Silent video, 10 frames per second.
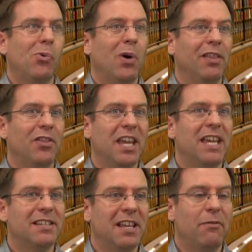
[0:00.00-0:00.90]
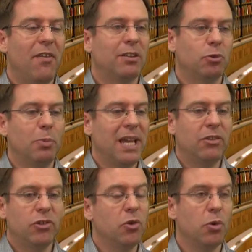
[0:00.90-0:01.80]
well, these effect will be
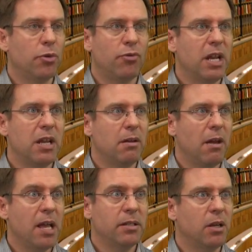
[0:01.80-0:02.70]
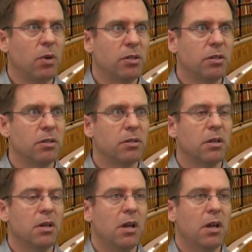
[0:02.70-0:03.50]
2 or 3 essay questions.